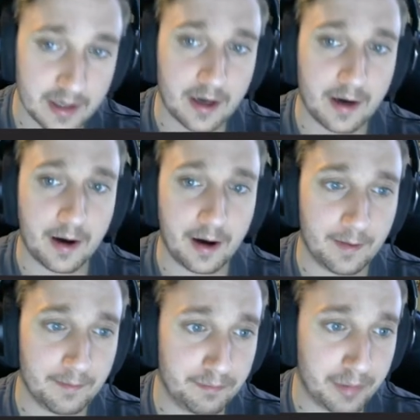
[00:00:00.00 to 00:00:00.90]

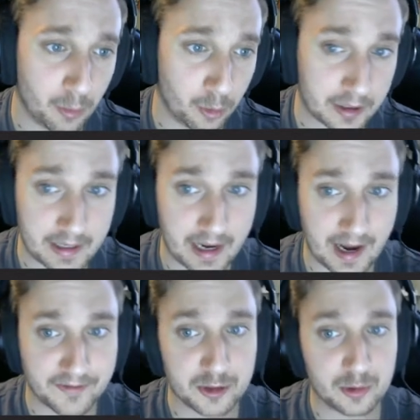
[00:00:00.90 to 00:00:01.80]
but we're gonna have
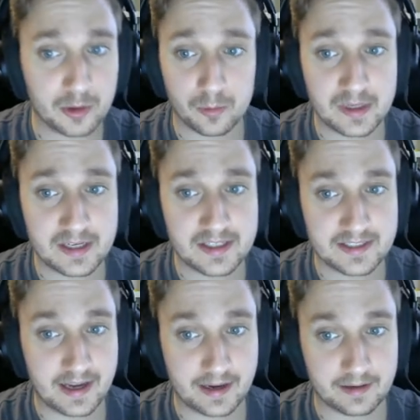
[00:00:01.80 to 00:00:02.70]
to do a
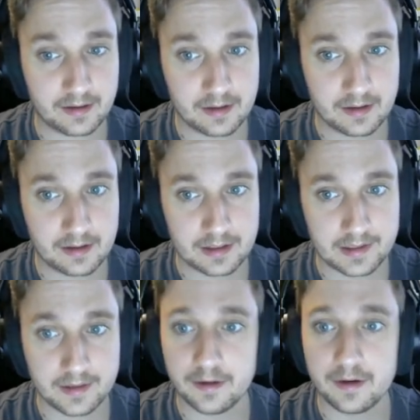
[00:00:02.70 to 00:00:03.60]
reset
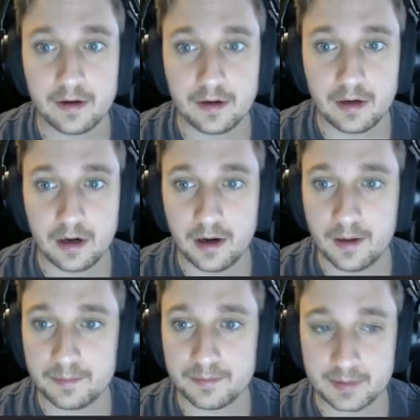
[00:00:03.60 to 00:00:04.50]
here,
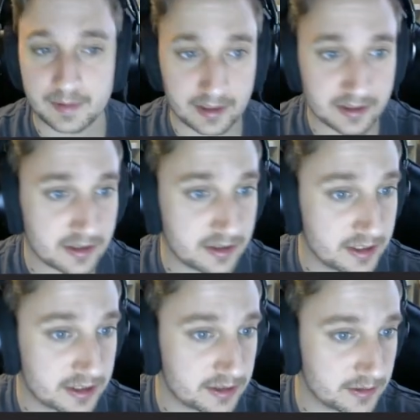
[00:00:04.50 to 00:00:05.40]
because
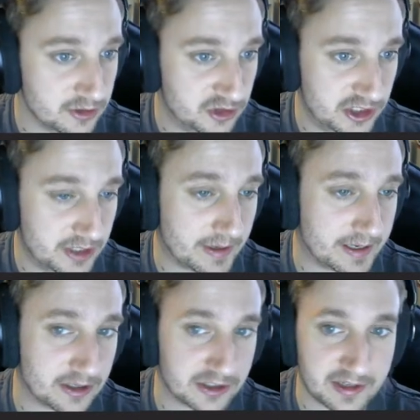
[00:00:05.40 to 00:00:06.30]
this G right here
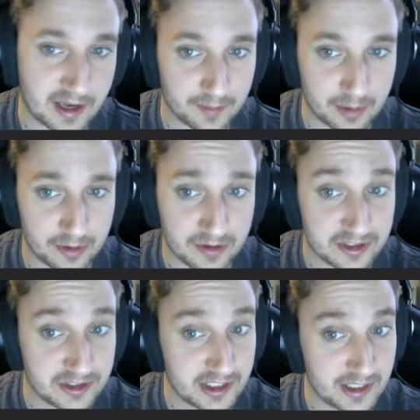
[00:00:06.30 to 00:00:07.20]
is a down bow and this
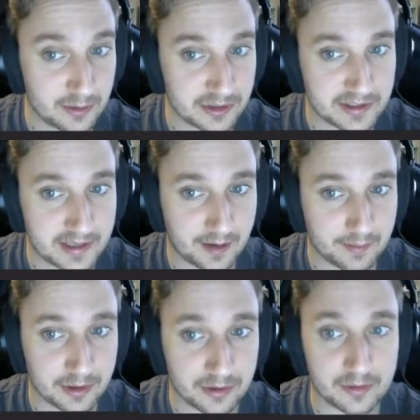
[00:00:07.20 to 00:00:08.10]
D was a down
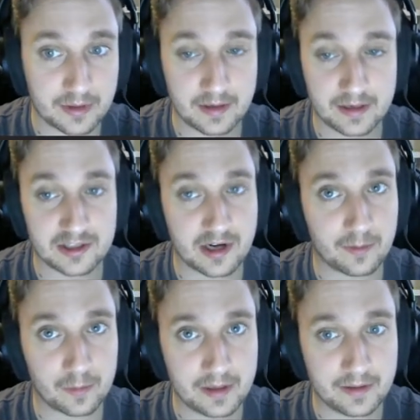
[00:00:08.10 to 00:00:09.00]
bow, and it's not
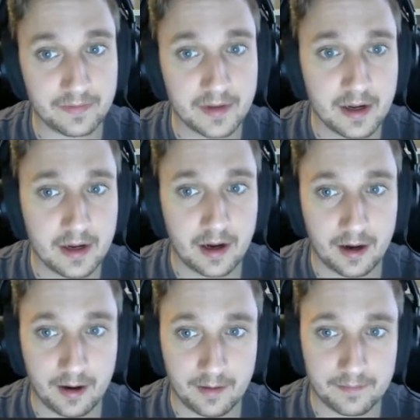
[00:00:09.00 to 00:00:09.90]
written.
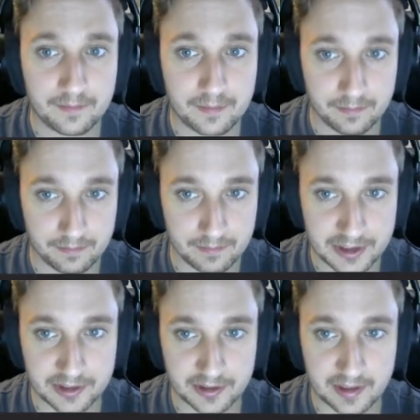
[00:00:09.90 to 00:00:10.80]

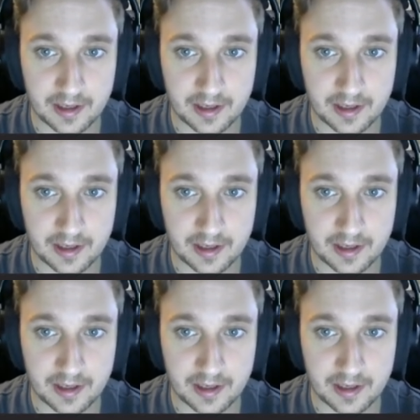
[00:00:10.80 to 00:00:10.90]
Mr.